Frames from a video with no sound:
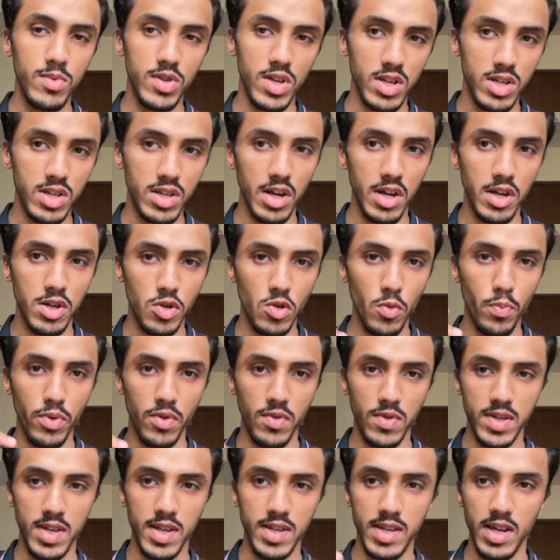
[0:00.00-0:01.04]
just needs to
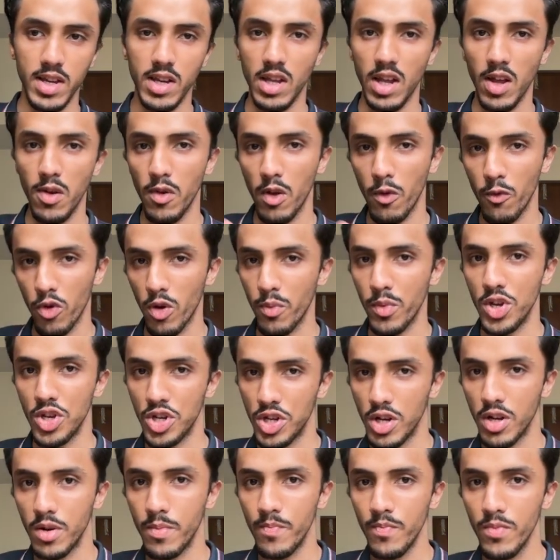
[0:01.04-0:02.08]
process and give
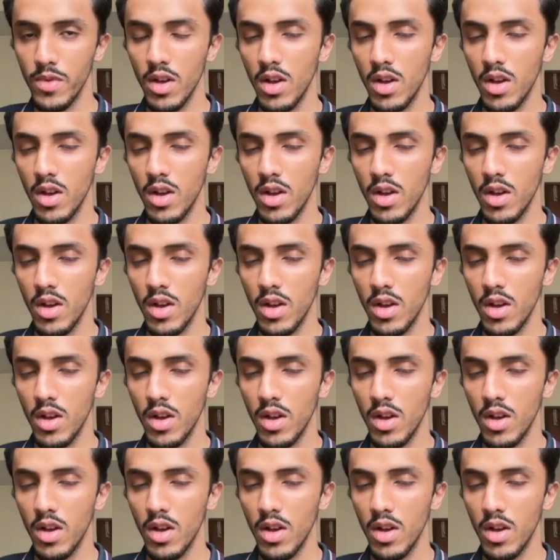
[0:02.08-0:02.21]
information.